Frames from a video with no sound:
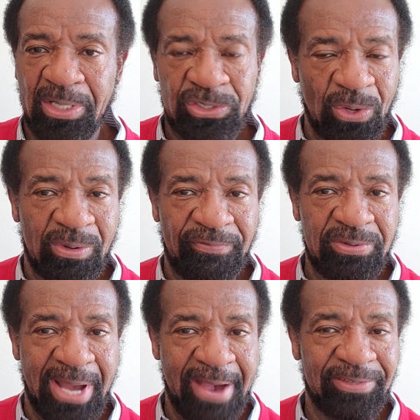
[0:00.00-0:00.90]
So if
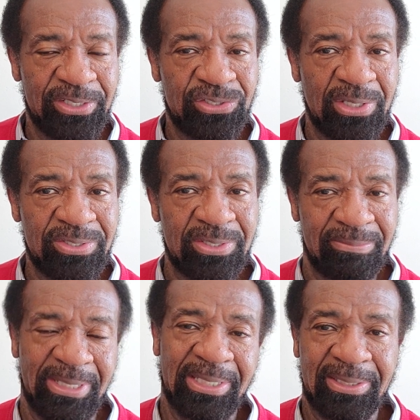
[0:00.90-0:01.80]
you have a decision to
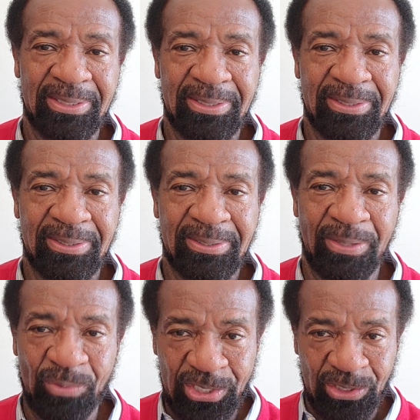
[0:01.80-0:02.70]
make,
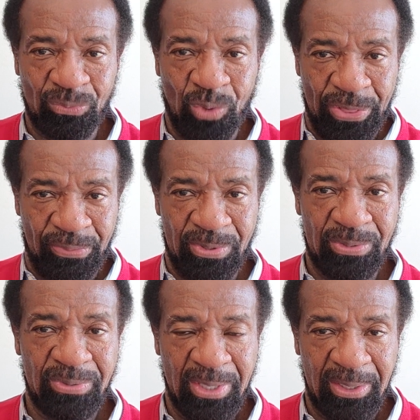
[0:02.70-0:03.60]
and we just went
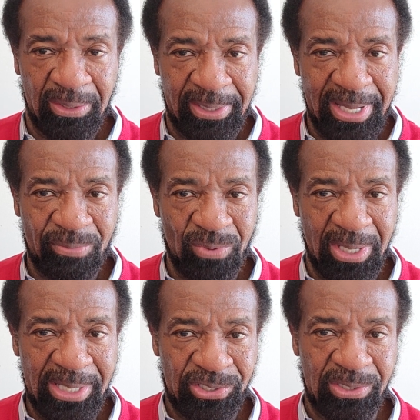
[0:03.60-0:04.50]
through looking at
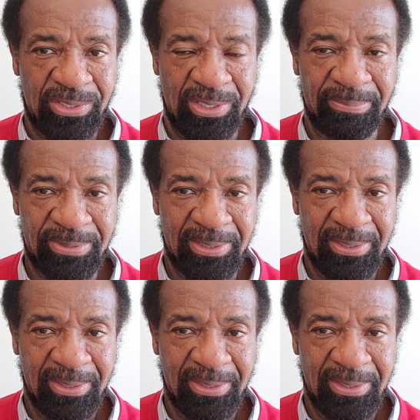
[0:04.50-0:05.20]
relationships,